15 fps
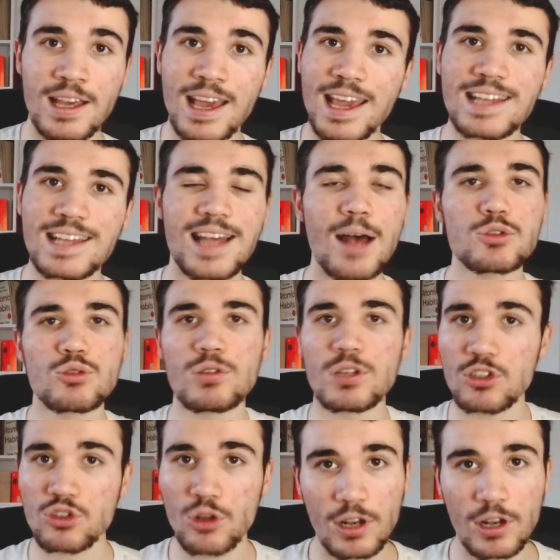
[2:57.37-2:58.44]
He's absolutely
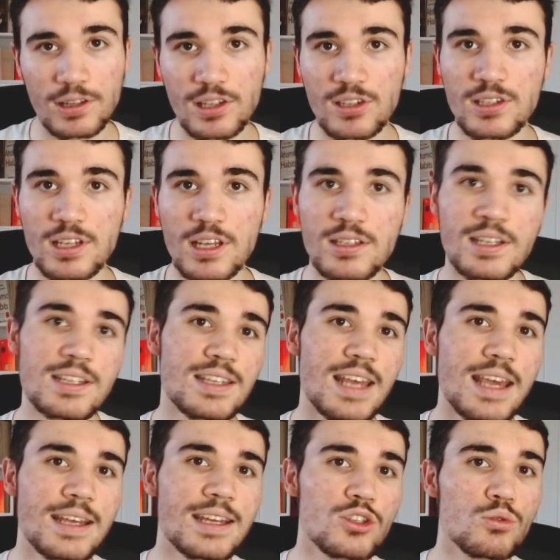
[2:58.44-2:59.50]
solid this season. He's
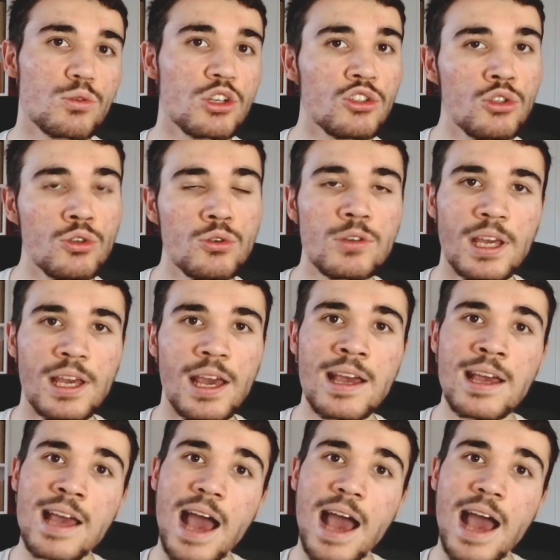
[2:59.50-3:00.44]
taken it to a new gear,